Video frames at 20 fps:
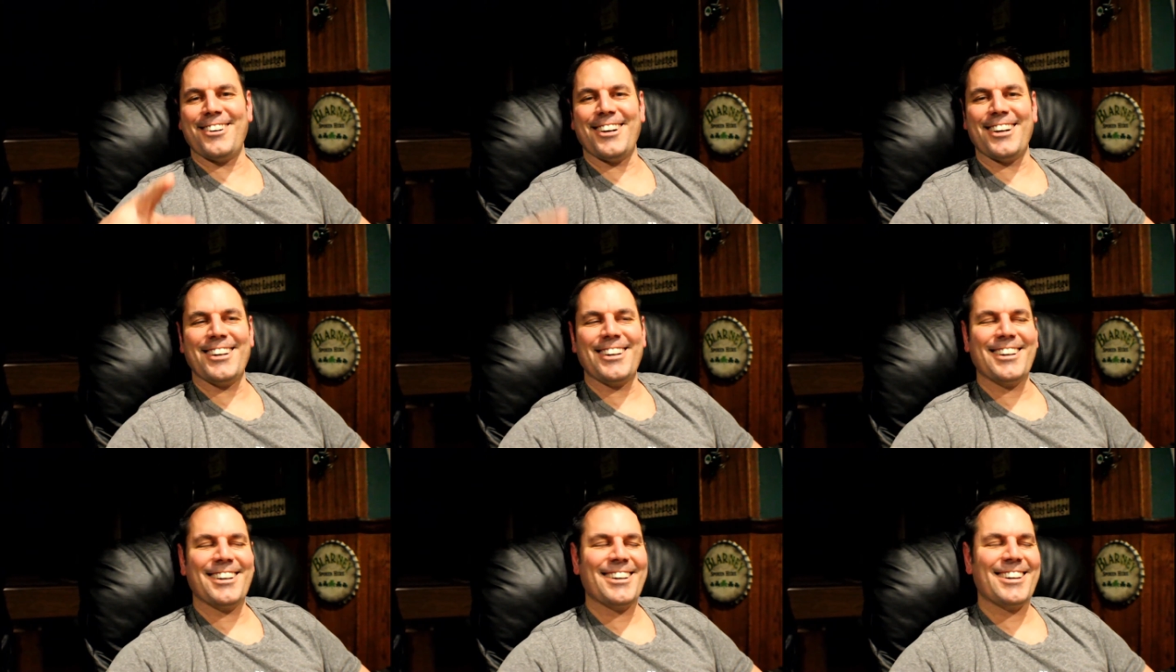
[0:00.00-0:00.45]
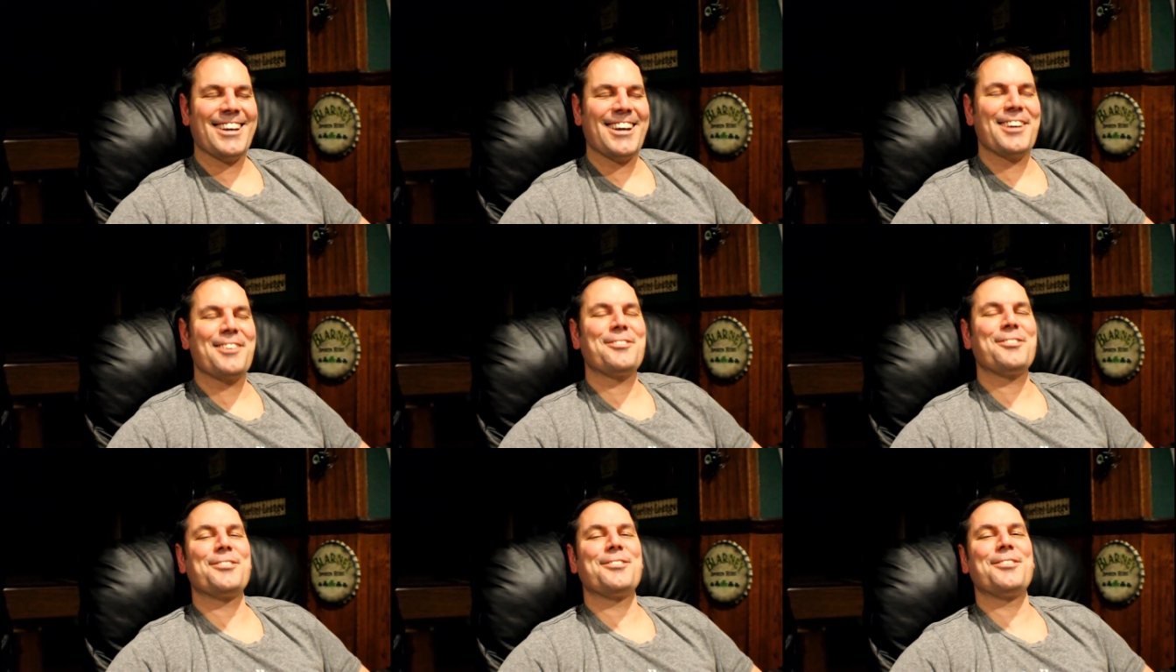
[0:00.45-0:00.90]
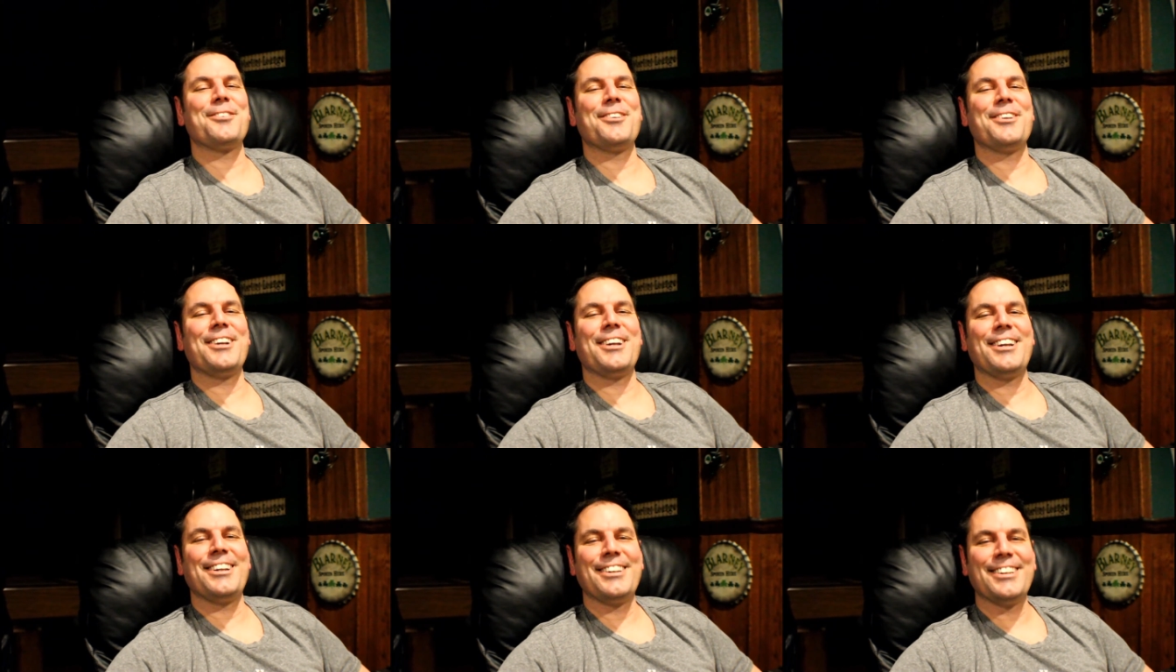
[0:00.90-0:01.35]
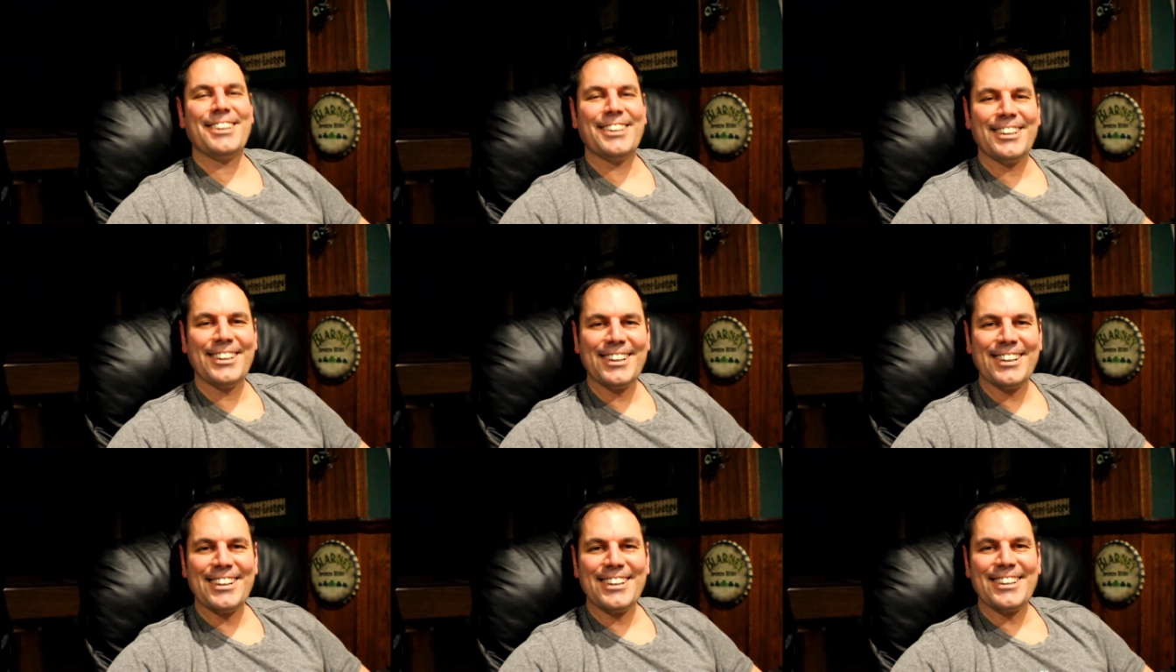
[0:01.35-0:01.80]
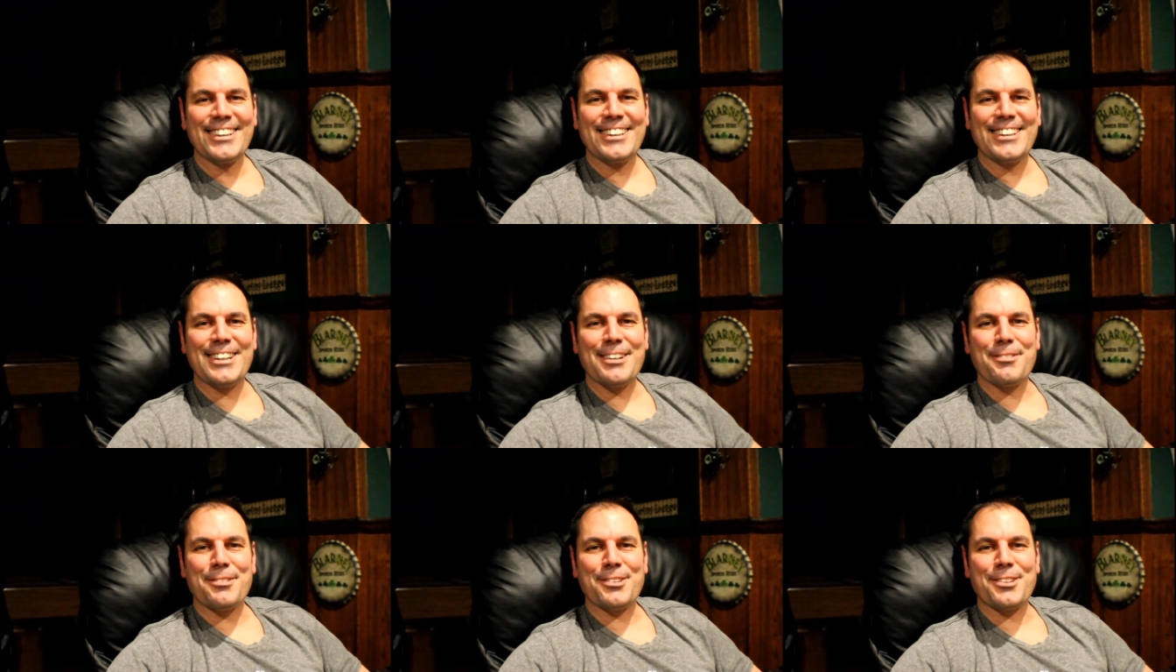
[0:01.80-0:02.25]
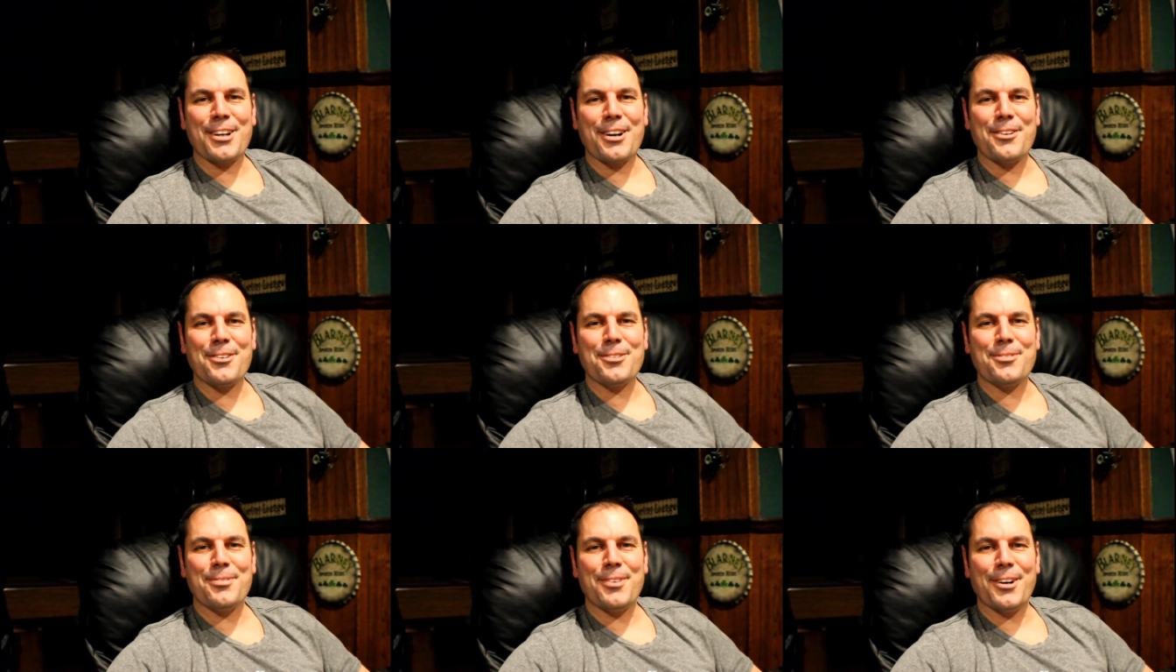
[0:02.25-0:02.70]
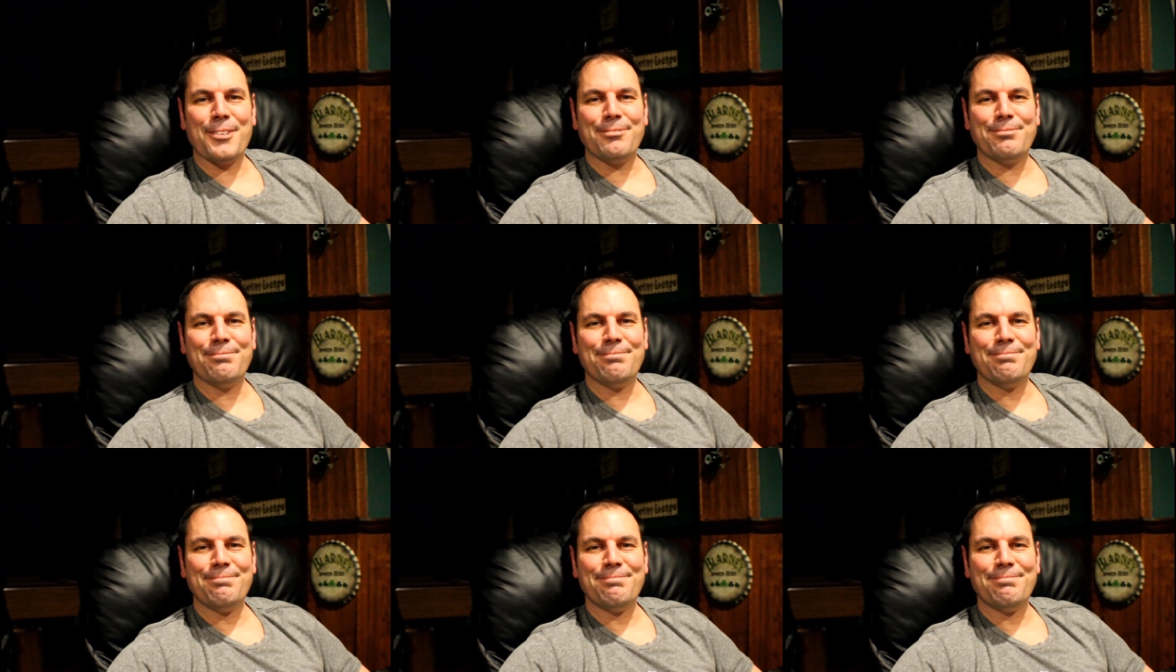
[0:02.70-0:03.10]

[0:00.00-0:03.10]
All right, thanks for tuning in. Kimmel's Irish Pub.